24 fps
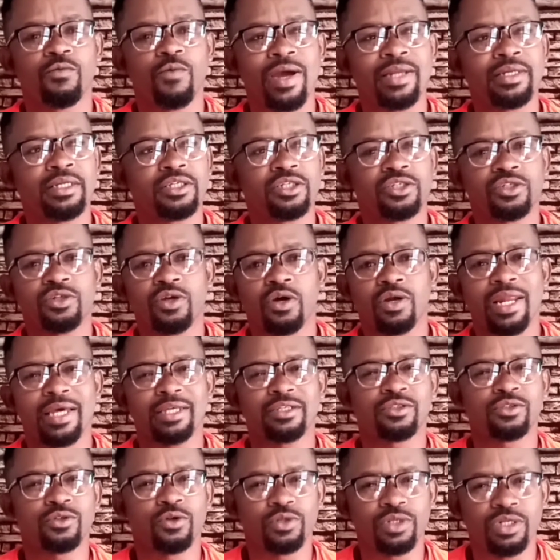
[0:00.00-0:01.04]
when the sun
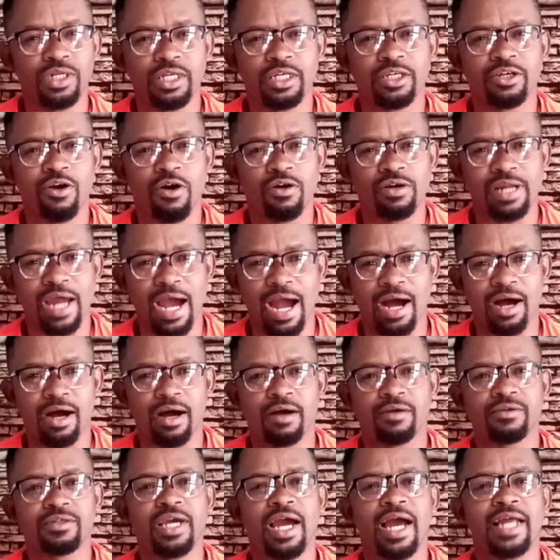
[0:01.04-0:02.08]
has totally gone
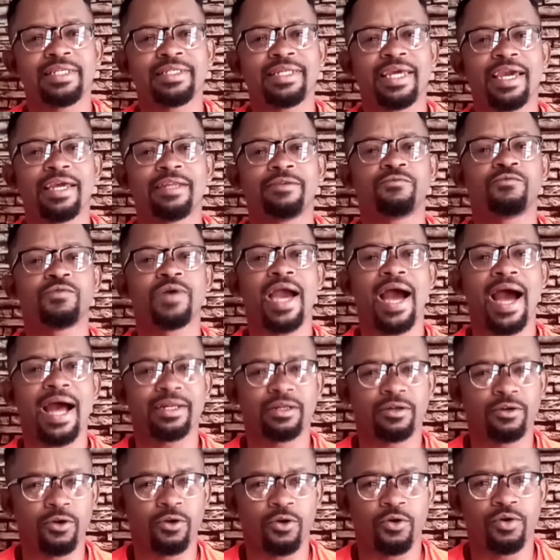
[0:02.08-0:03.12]
out, and then we
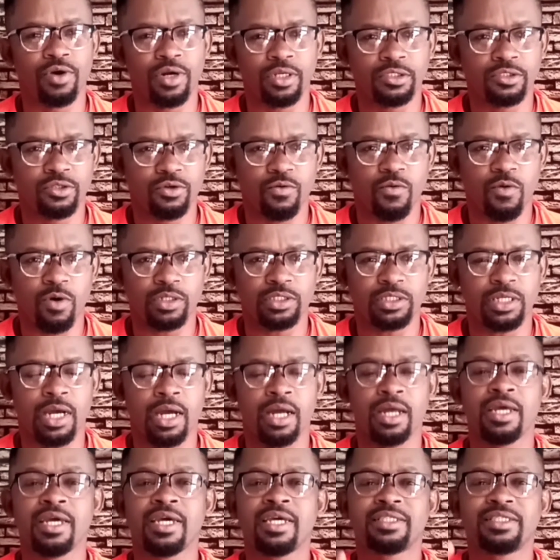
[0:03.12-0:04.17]
add chlorine to
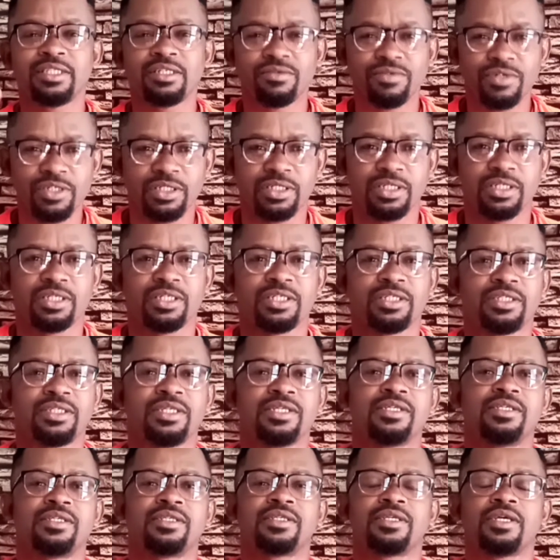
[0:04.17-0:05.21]
water. The reason is
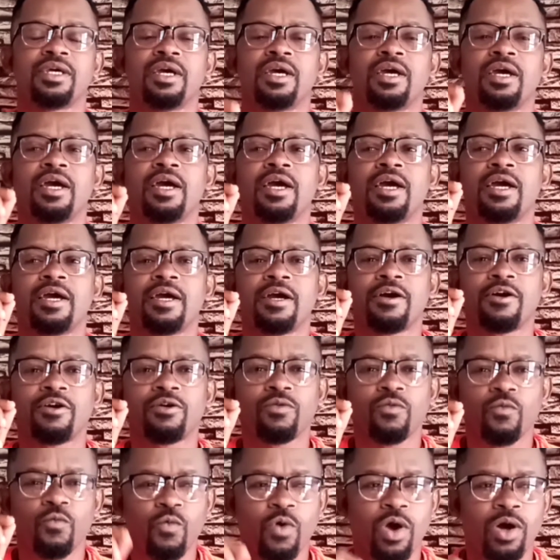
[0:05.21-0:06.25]
this:
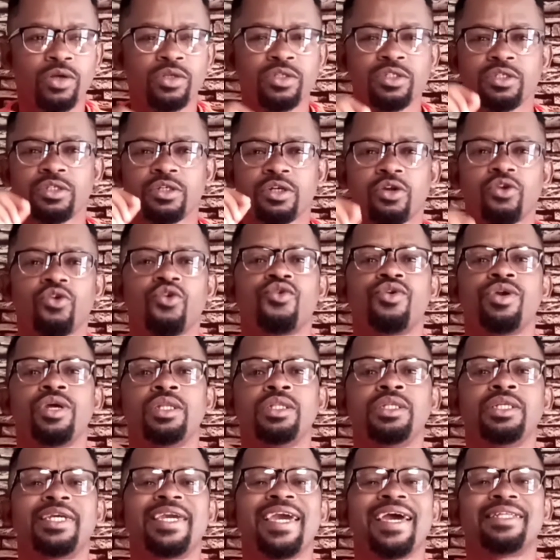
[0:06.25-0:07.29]
once
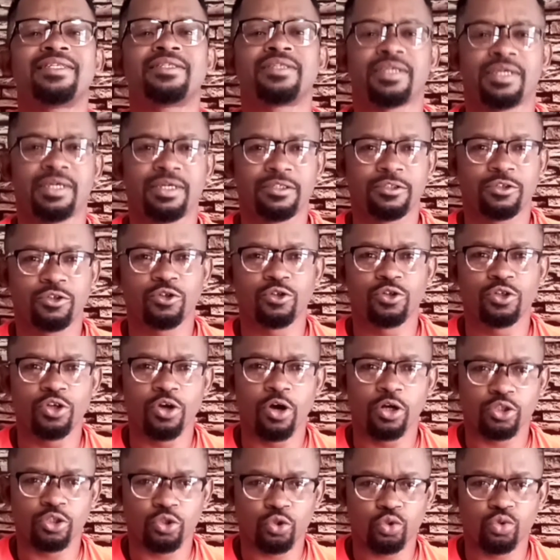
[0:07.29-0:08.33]
chlorine gets into
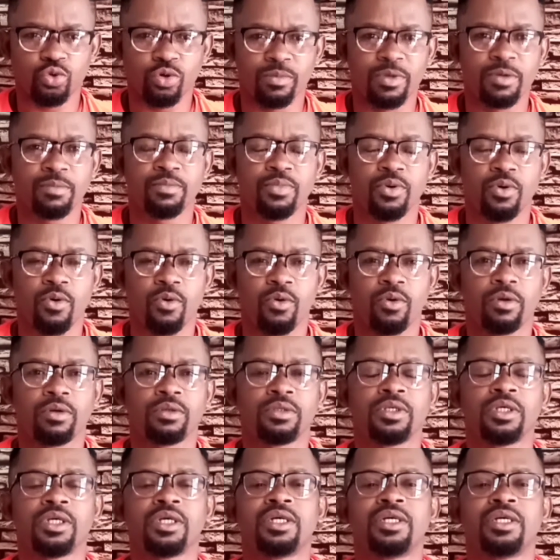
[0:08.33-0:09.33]
your swimming pool,